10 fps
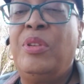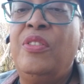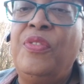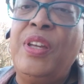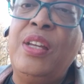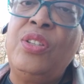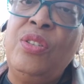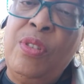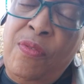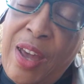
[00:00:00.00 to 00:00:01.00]
Don't forget
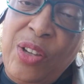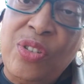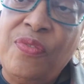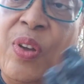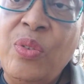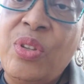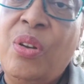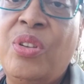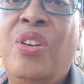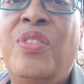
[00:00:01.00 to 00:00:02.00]
to invite your folks
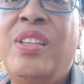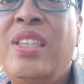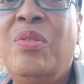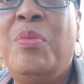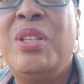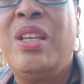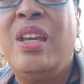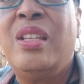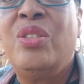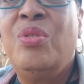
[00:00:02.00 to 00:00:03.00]
on over to see what Miss
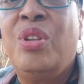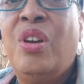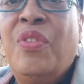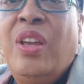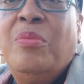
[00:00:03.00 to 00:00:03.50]
Gail is doing over here.